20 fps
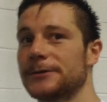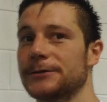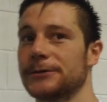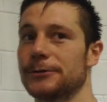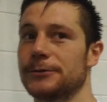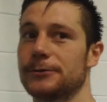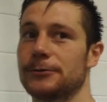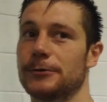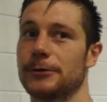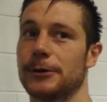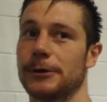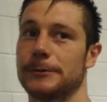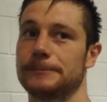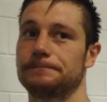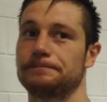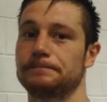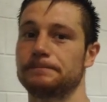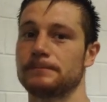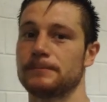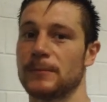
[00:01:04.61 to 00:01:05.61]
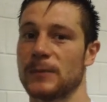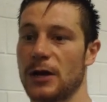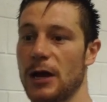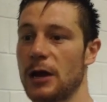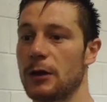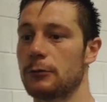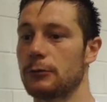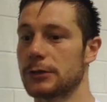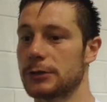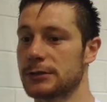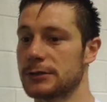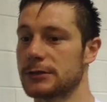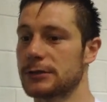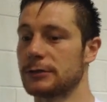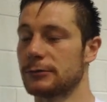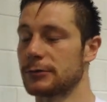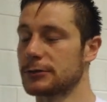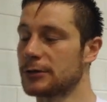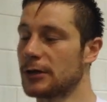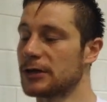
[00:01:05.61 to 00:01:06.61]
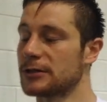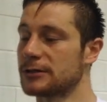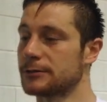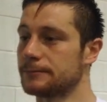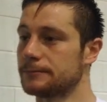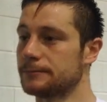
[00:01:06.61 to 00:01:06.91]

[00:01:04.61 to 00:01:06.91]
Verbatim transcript: So um, yeah, it was it was awesome.